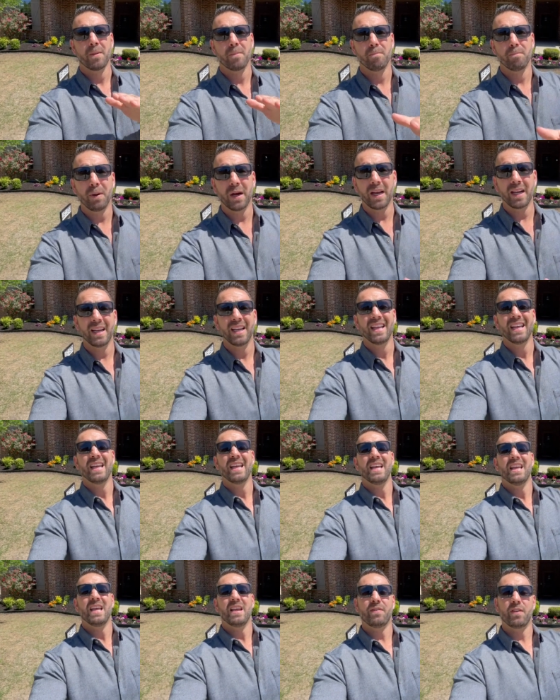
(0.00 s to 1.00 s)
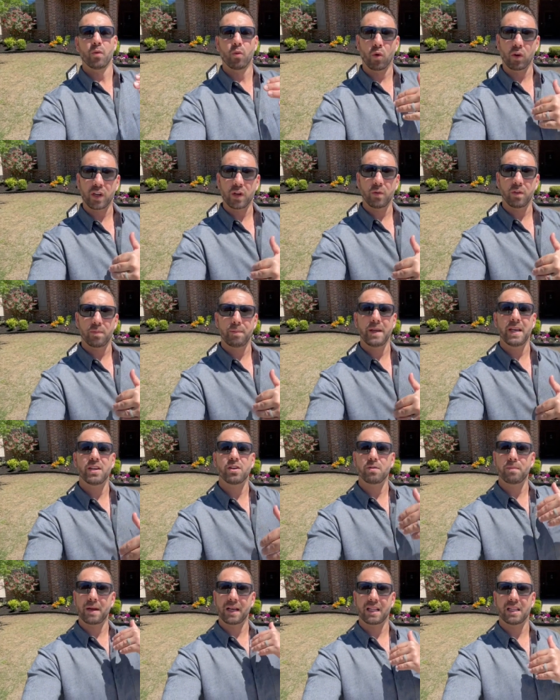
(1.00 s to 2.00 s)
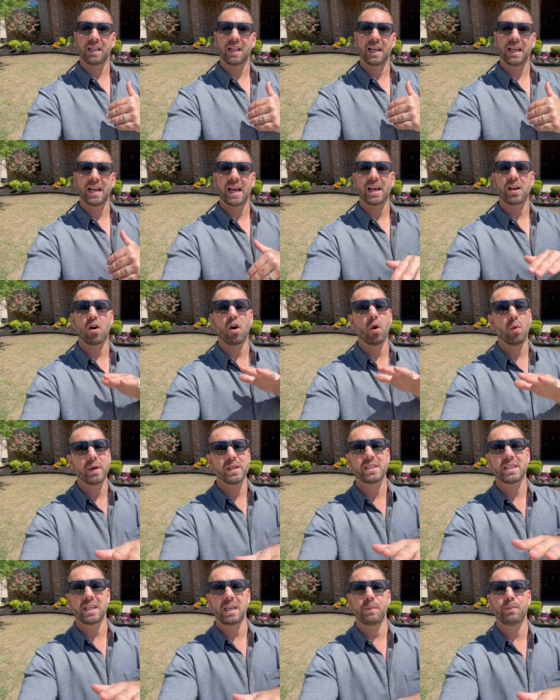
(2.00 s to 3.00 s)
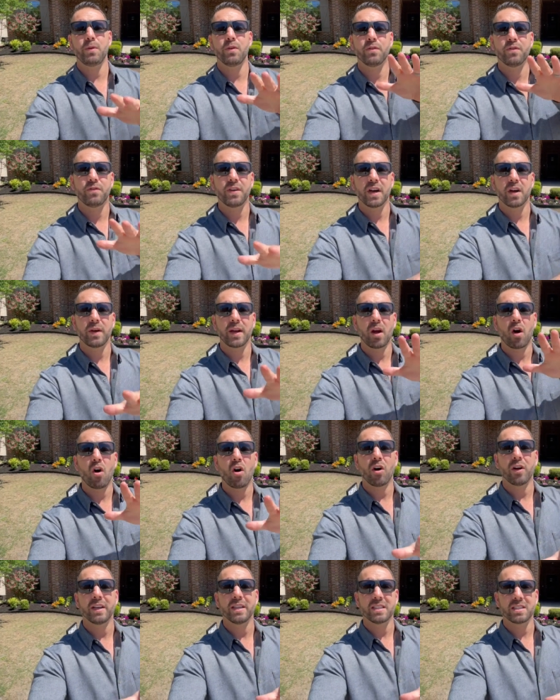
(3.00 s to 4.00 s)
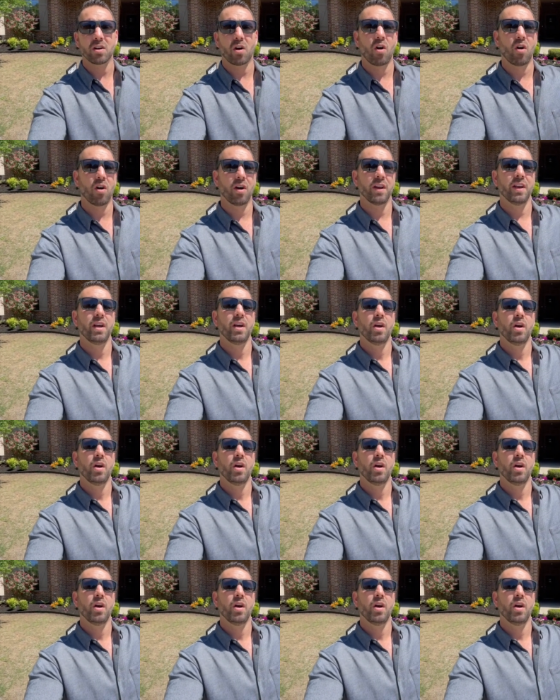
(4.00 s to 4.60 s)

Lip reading: But if you're working with me and you're my client, I always keep you very honest on